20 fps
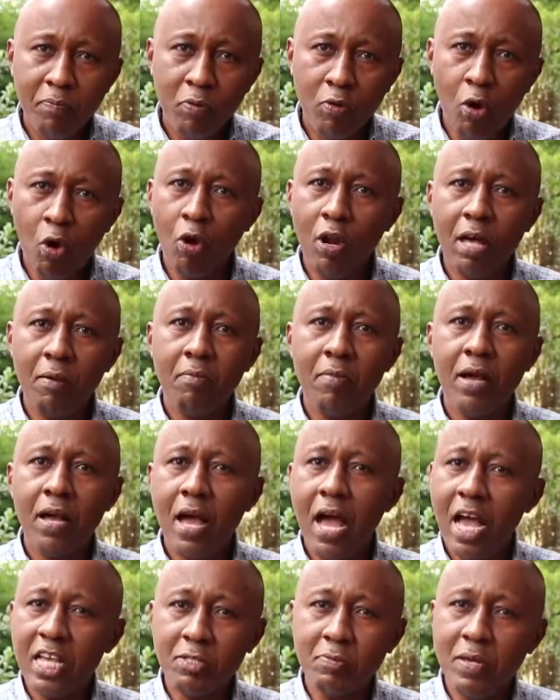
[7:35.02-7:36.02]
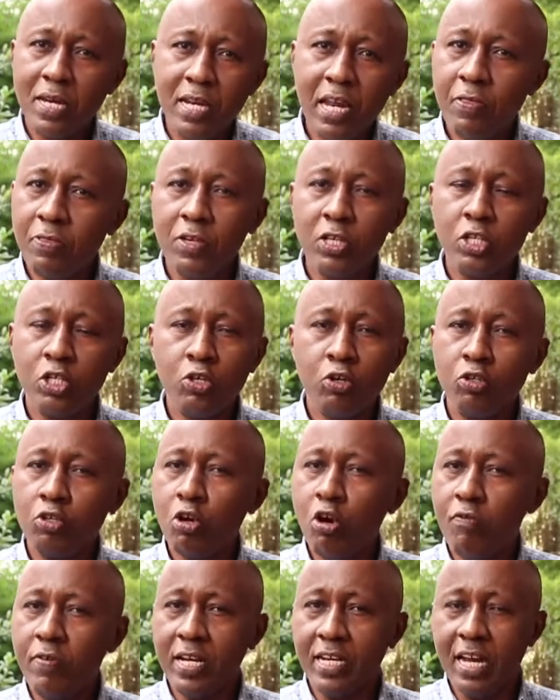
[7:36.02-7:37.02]
column has been nothing short
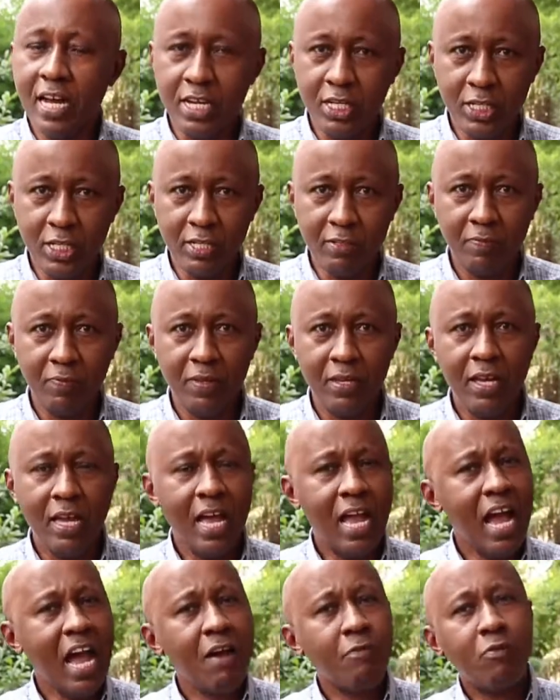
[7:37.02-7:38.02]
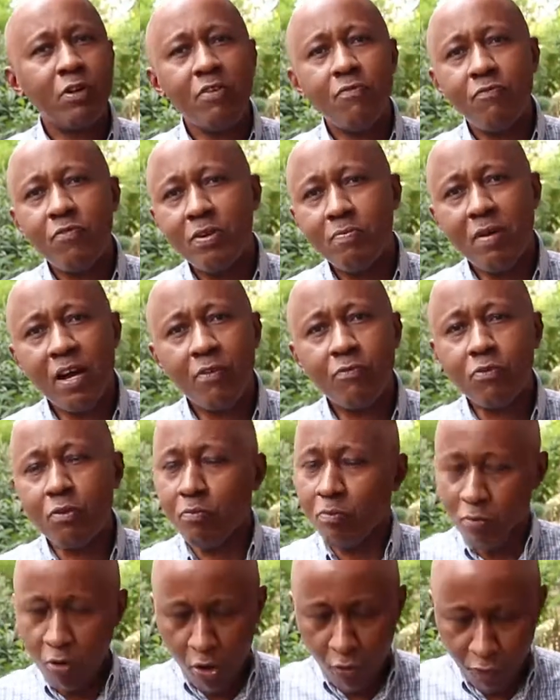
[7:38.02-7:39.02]
of encouraging. I've gotten feedback
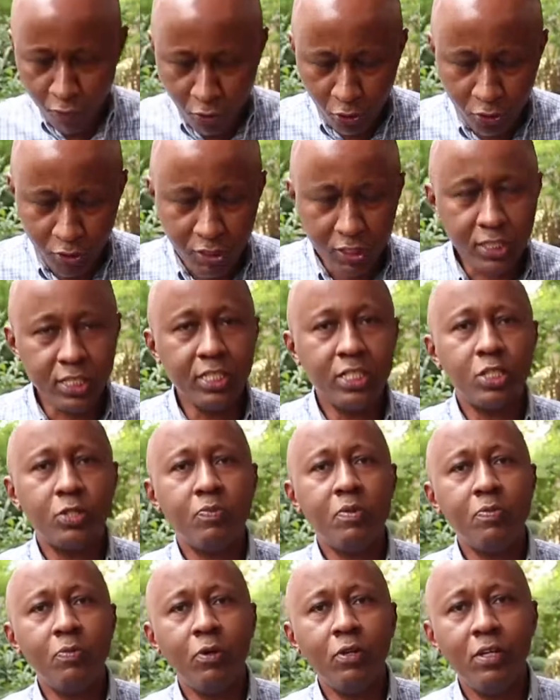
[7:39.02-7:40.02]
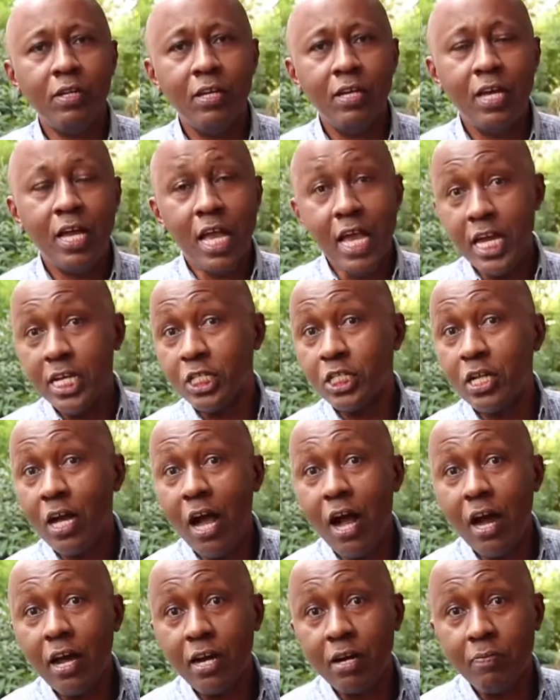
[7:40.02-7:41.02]
from, of course, salespeople,
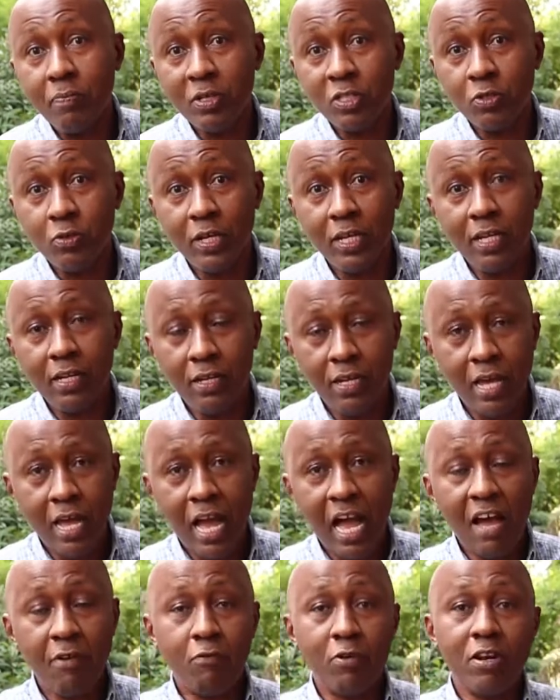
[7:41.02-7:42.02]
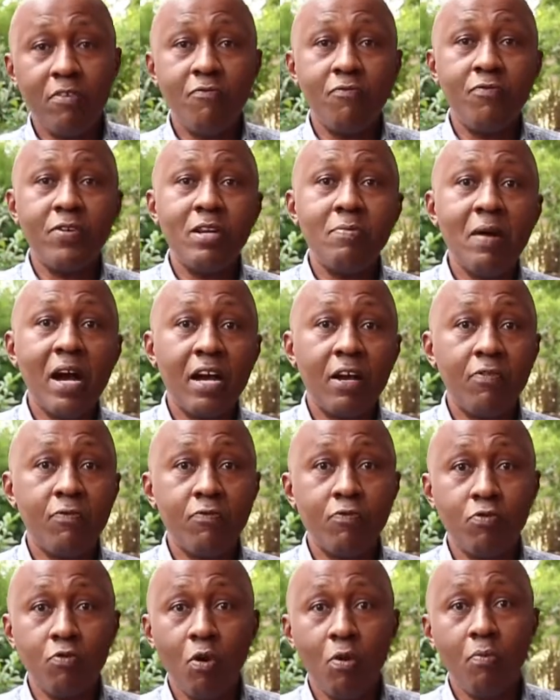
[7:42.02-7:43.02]
HR personnel. I've gotten feedback
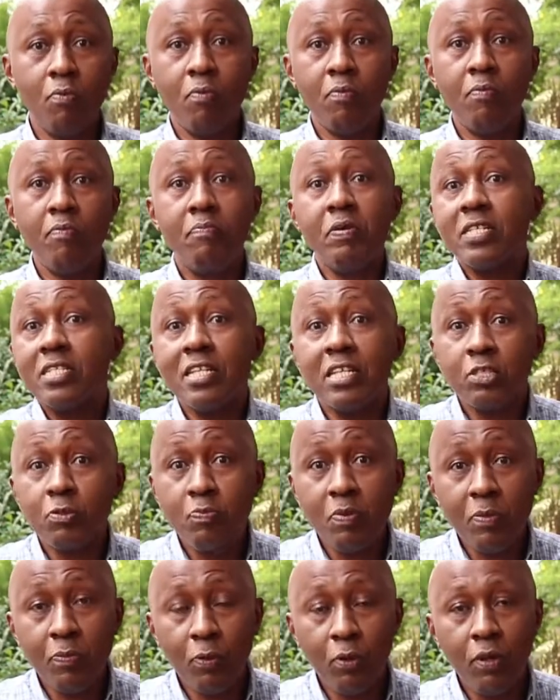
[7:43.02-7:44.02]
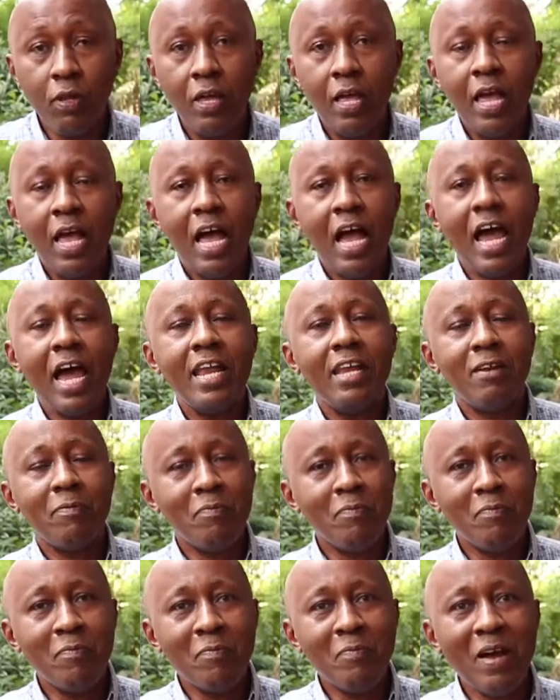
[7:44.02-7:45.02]
from business people, and
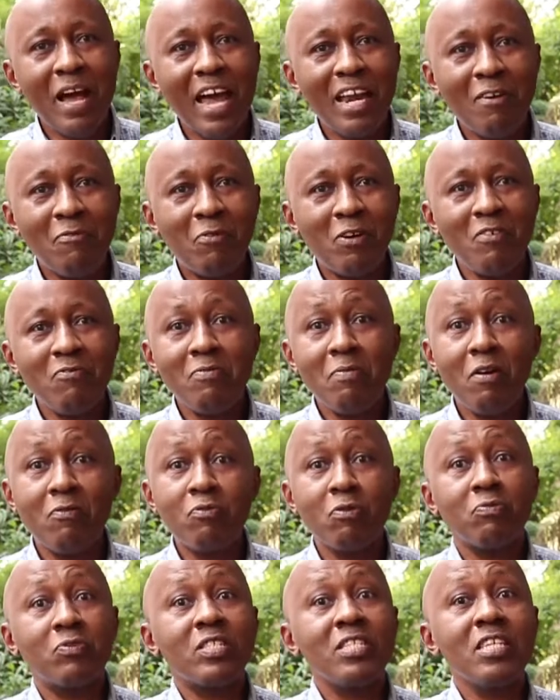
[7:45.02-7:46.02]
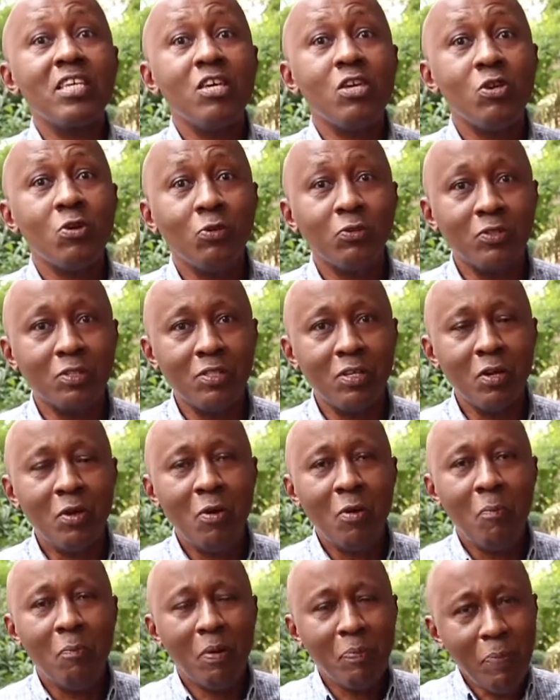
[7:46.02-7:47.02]
I've gotten feedback from CEOs.
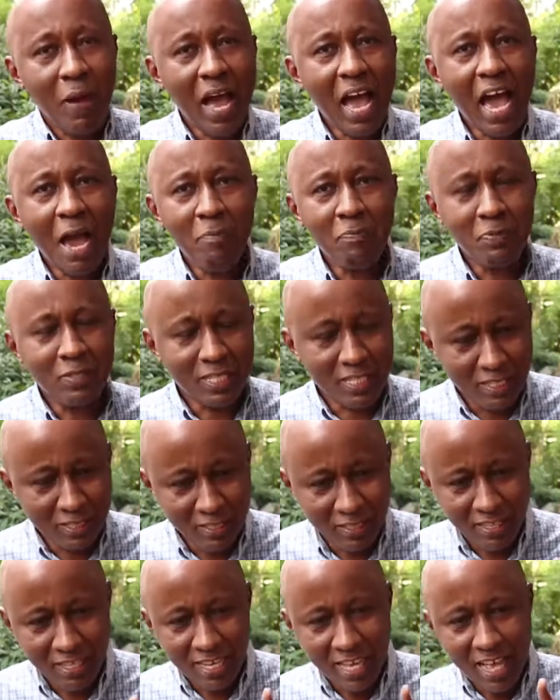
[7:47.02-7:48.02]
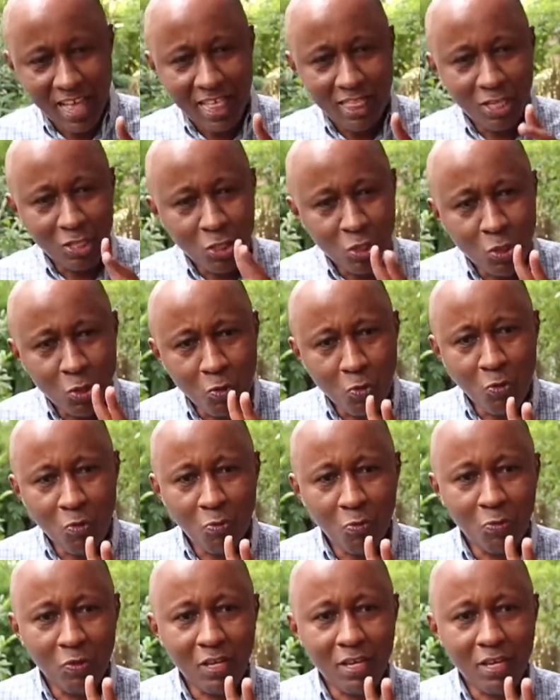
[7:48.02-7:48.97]
But perhaps the two